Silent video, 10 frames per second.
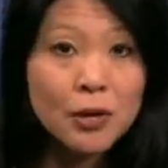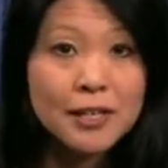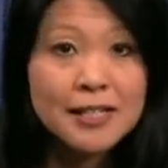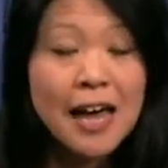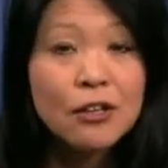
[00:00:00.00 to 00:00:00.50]

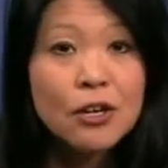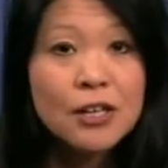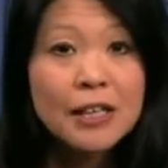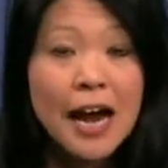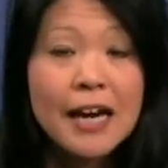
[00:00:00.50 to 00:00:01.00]
What does that
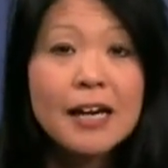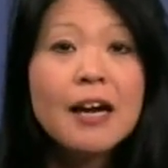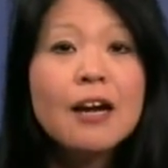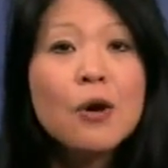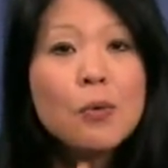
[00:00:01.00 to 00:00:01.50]
look
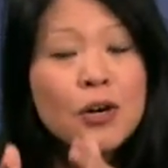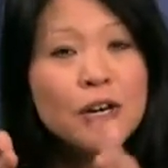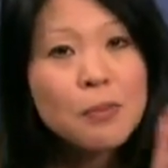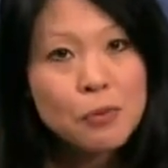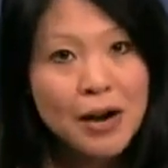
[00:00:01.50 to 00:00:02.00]
like? We're
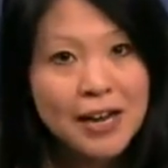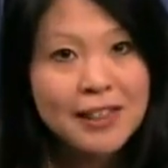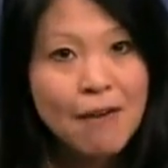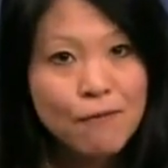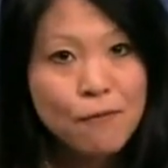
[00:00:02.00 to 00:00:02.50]
going to
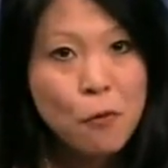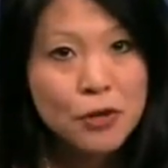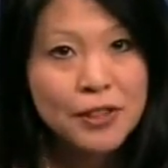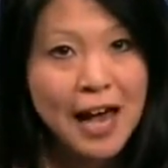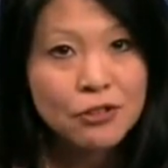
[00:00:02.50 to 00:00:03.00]
break that
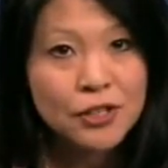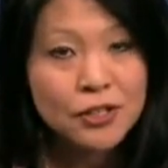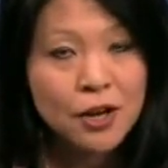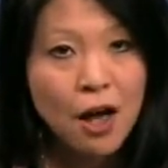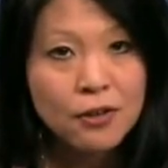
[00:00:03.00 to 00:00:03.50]

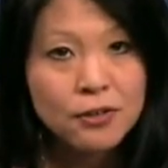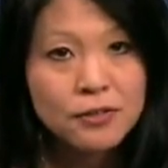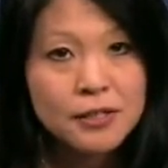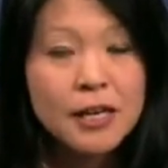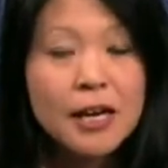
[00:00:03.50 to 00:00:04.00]

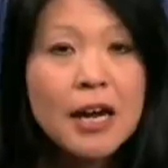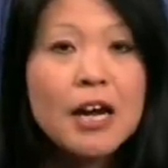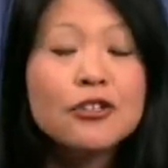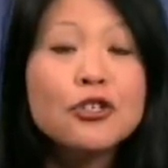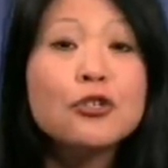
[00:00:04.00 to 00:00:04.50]
$4,000
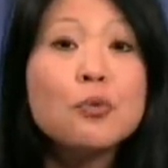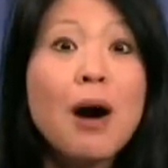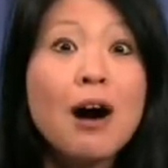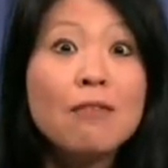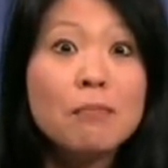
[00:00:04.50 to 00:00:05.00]
into
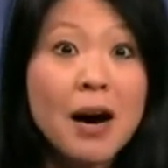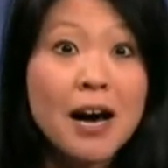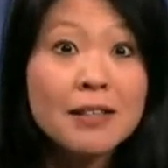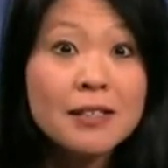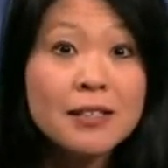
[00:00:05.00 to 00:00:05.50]
12
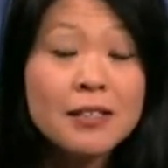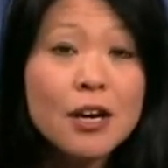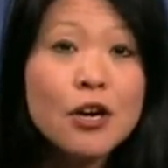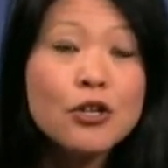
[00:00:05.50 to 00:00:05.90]
months.